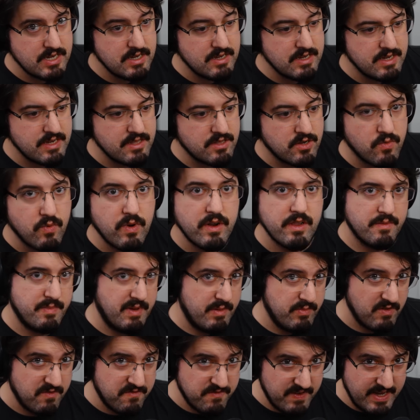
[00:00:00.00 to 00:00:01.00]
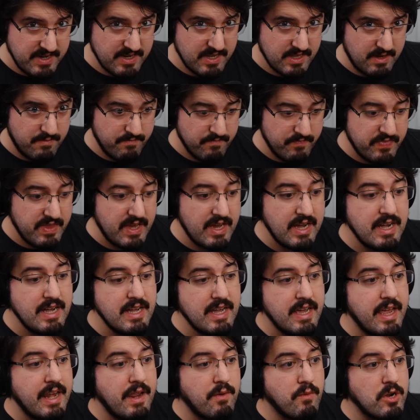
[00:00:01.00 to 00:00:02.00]
They're one of the people fed to them.
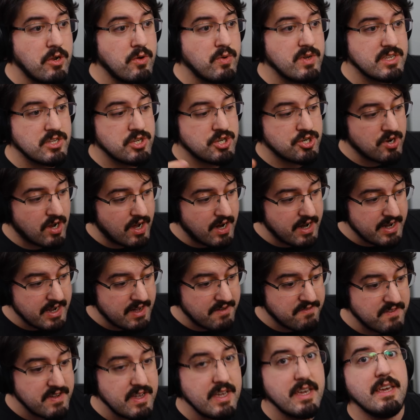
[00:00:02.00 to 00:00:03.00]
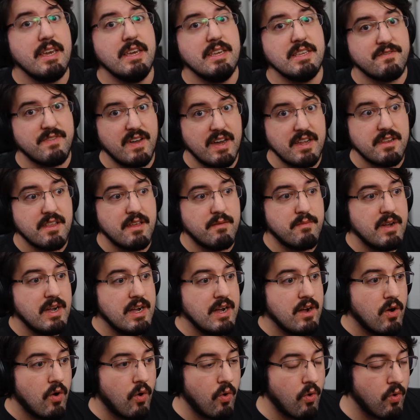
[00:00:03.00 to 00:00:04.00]
Anyone who isn't strong enough is fed to them
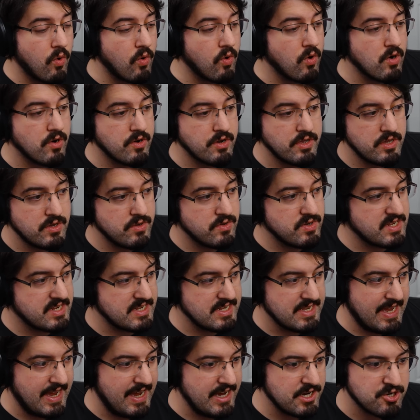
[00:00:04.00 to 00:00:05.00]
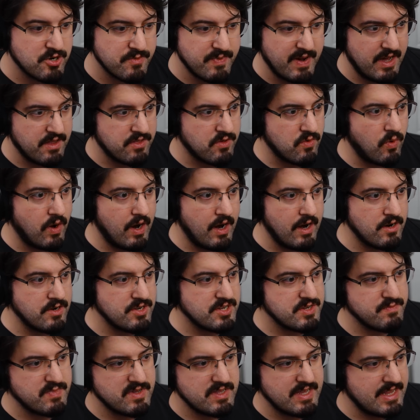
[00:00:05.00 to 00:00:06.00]
or used as astropath
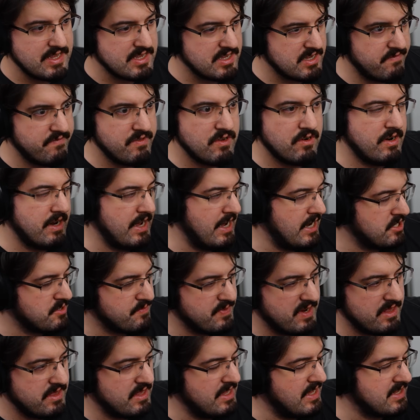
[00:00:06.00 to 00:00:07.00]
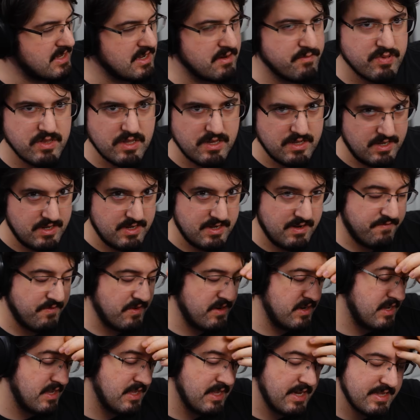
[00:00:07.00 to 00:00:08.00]
choirs, but that's if they're an astropath. That's completely
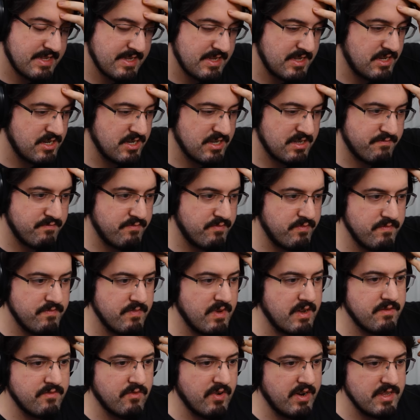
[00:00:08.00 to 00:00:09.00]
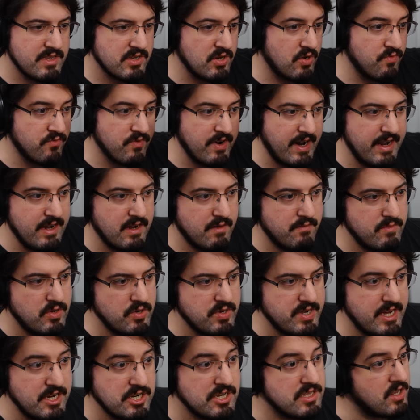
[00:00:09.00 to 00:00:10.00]
different. That's just its own random
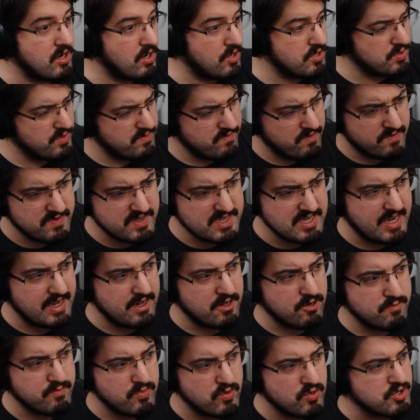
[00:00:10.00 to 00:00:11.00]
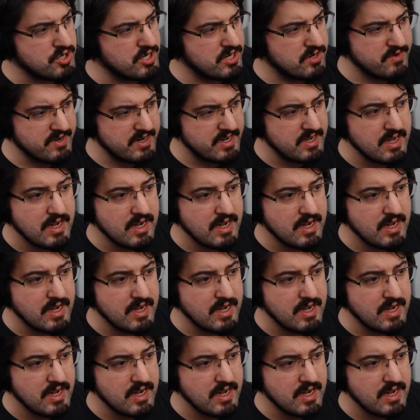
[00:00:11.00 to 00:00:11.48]
mutation that also involves psyker bullshittery.